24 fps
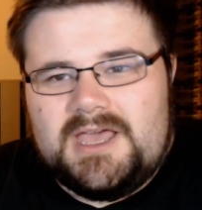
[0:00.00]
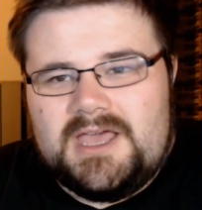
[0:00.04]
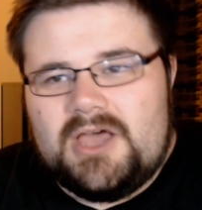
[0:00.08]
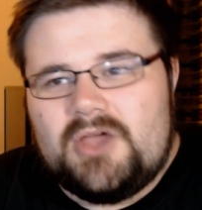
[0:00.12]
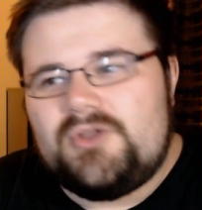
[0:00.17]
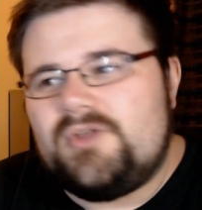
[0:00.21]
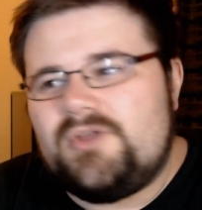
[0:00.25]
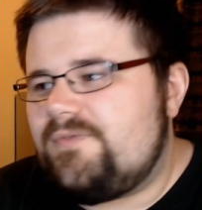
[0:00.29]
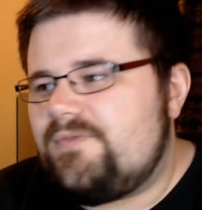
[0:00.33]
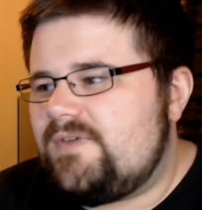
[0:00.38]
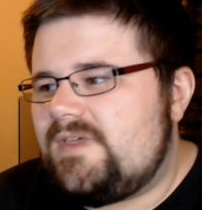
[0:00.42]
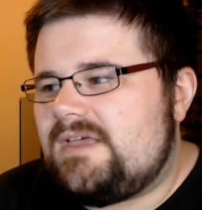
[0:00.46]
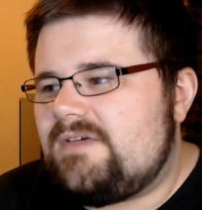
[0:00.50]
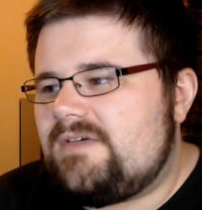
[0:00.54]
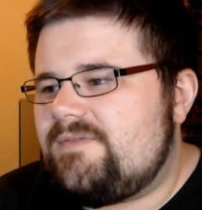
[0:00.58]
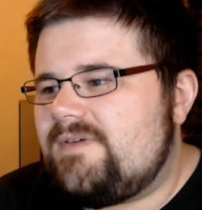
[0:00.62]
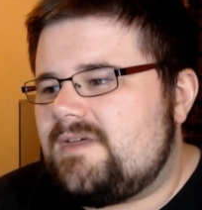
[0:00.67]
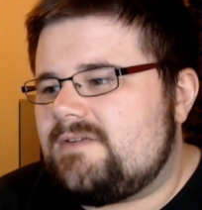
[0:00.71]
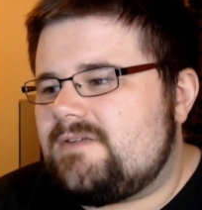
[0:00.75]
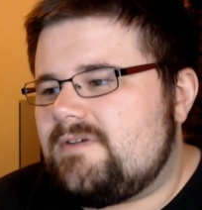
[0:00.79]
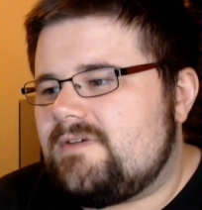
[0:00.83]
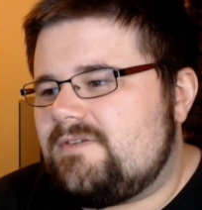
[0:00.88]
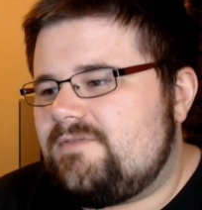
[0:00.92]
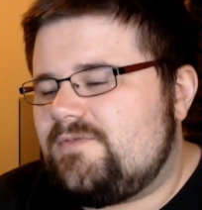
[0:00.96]
Another thing I
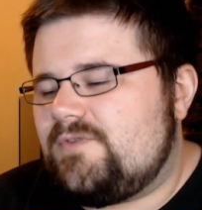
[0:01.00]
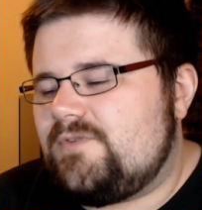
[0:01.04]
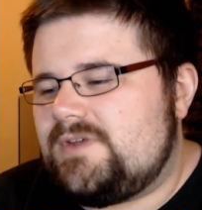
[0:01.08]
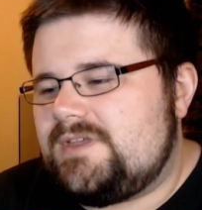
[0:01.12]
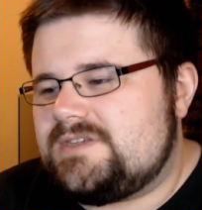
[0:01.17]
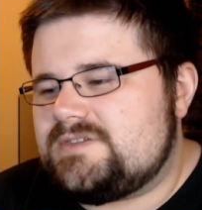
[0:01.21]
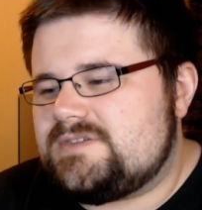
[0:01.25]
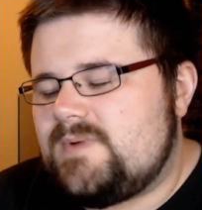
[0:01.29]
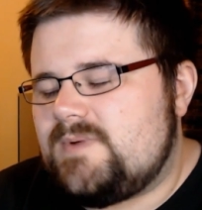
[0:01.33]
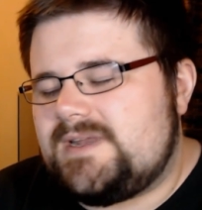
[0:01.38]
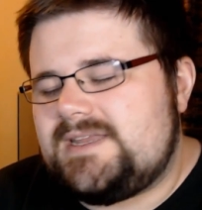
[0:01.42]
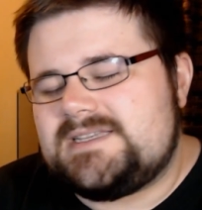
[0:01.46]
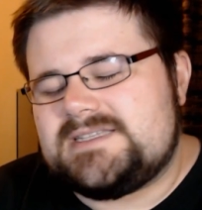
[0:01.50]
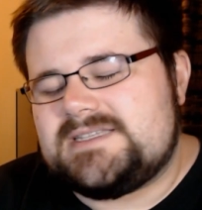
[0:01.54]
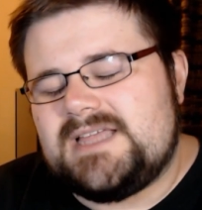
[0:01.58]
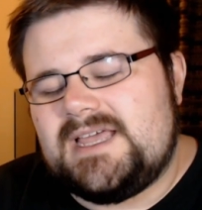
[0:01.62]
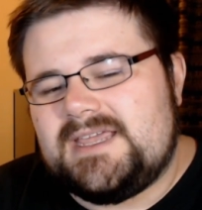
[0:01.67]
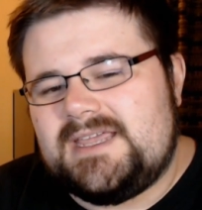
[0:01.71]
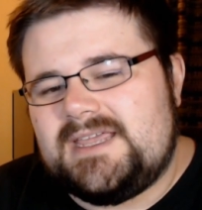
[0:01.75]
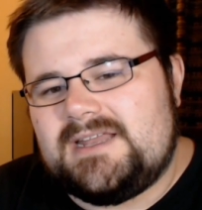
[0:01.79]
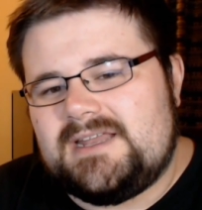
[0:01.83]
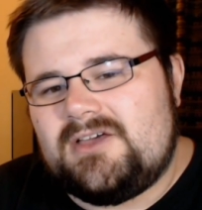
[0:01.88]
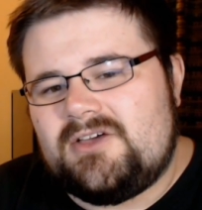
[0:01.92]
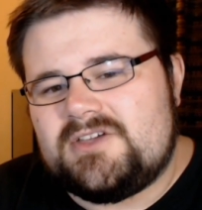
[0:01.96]
found very funny is when he's
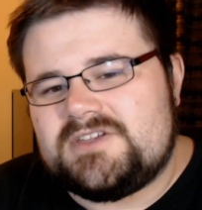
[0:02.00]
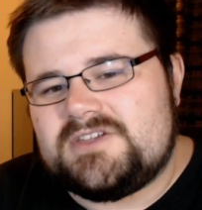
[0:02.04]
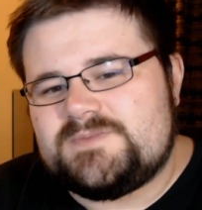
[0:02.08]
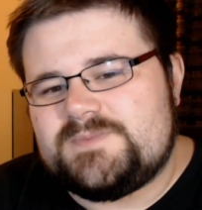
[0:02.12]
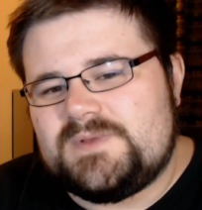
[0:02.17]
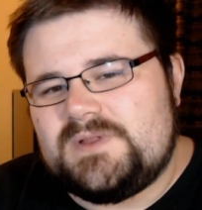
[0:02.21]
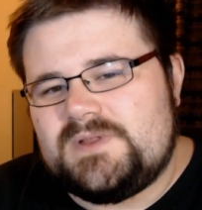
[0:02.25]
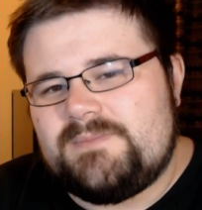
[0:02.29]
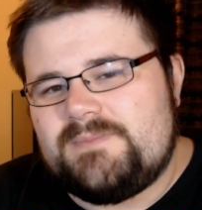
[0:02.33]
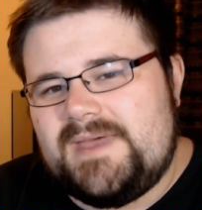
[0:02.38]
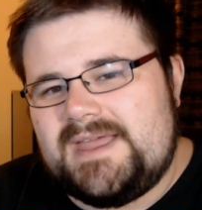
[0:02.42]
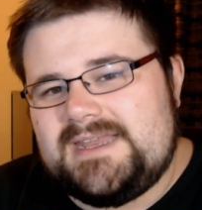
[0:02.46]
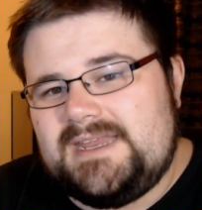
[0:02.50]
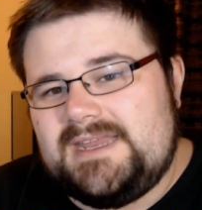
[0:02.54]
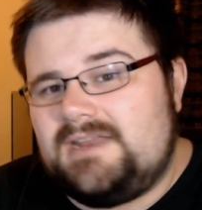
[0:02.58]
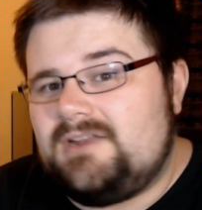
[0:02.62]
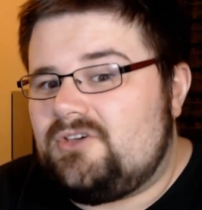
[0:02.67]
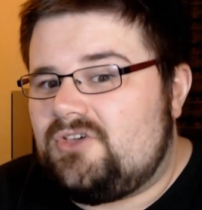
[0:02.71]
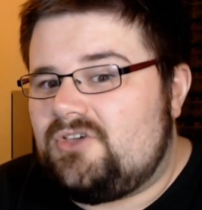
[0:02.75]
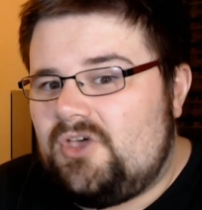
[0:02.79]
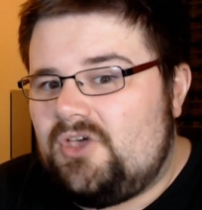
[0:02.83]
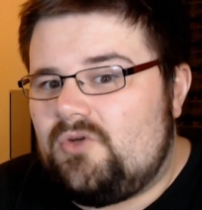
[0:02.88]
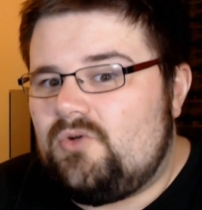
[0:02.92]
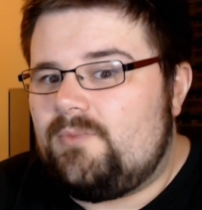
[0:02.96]
lying in that hospital bed in
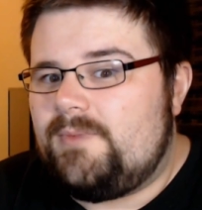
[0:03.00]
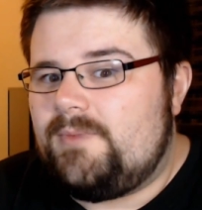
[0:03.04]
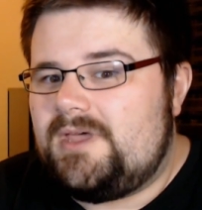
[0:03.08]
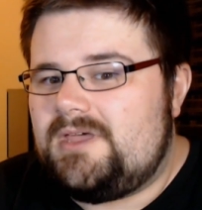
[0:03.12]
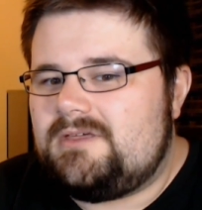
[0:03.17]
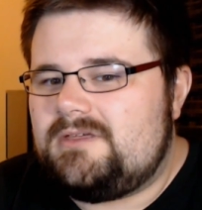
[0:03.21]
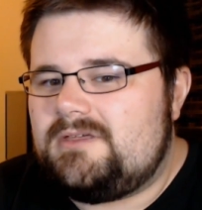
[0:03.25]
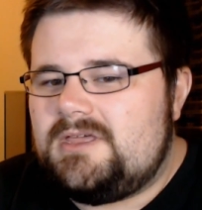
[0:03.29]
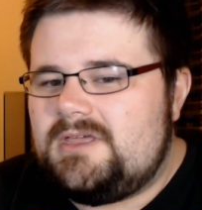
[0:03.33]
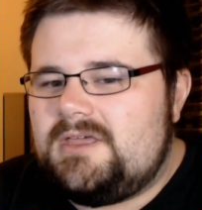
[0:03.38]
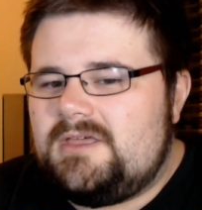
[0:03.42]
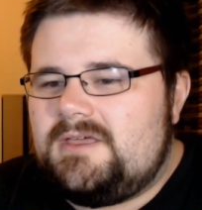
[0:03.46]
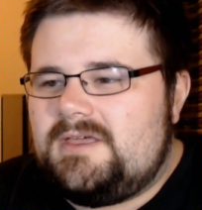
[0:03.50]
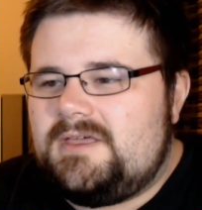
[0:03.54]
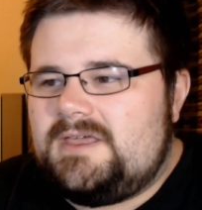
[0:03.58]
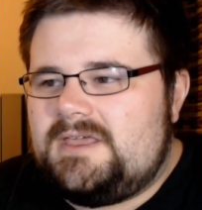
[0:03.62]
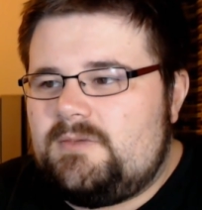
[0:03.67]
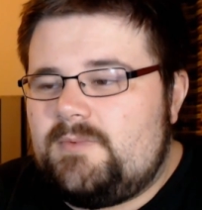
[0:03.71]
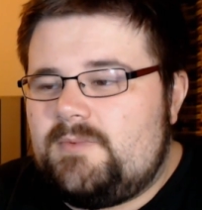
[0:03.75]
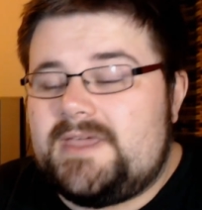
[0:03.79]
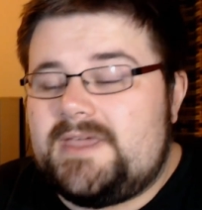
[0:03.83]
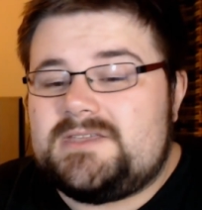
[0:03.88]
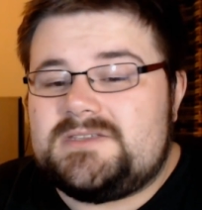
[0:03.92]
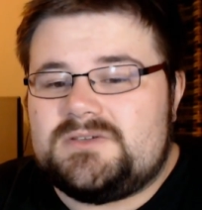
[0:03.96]
a coma,
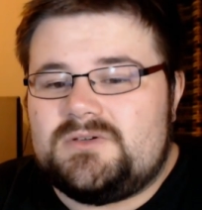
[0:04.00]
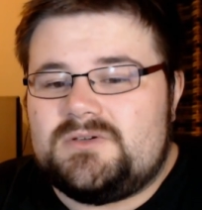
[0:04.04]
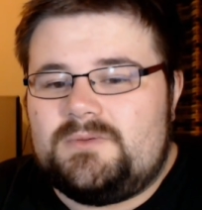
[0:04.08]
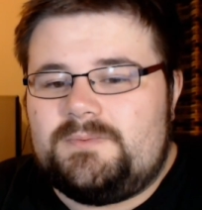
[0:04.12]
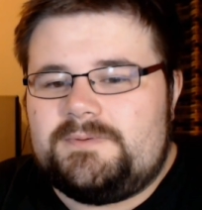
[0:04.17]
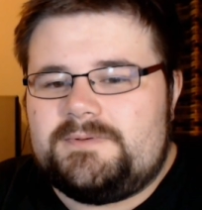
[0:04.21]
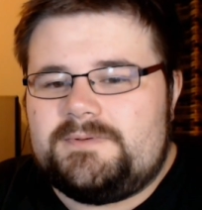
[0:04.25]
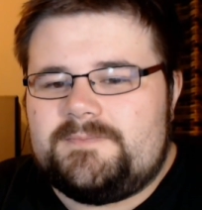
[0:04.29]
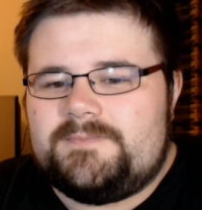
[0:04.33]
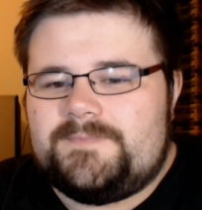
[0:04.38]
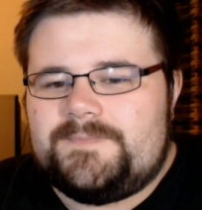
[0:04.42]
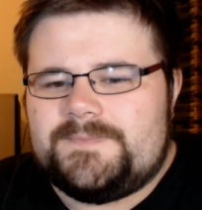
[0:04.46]
he wakes up